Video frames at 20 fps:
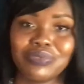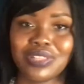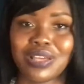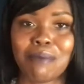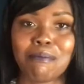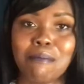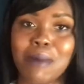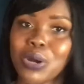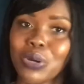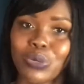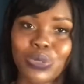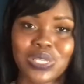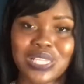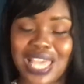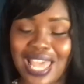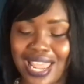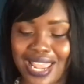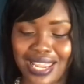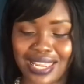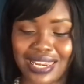the most
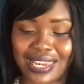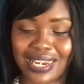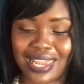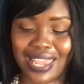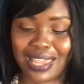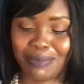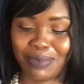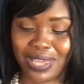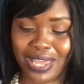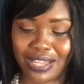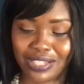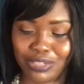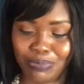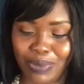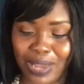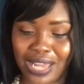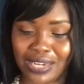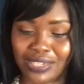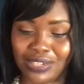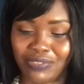hated ABH
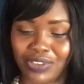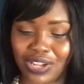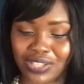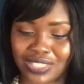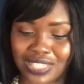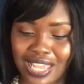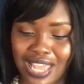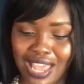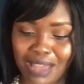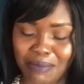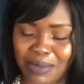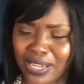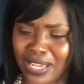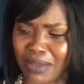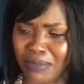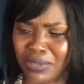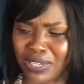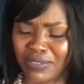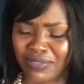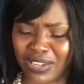palette of all time. I
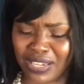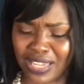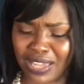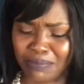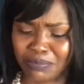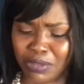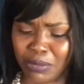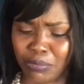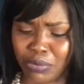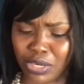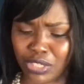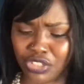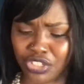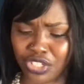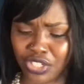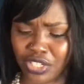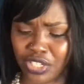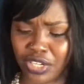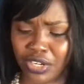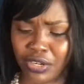can't believe I kept the brush
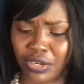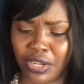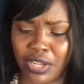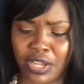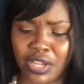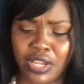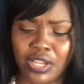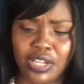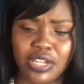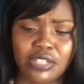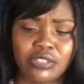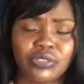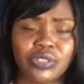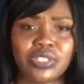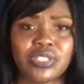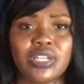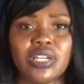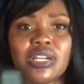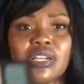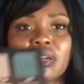in here.
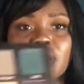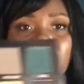Interesting.